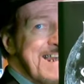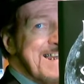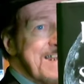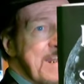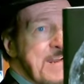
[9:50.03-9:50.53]

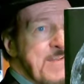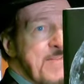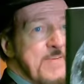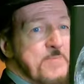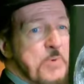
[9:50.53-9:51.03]
listed in
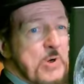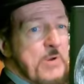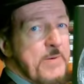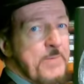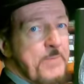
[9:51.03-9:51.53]
this book.
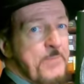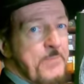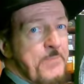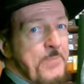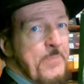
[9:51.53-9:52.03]

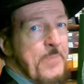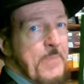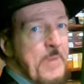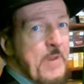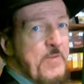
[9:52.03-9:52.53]

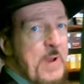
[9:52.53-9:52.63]
It's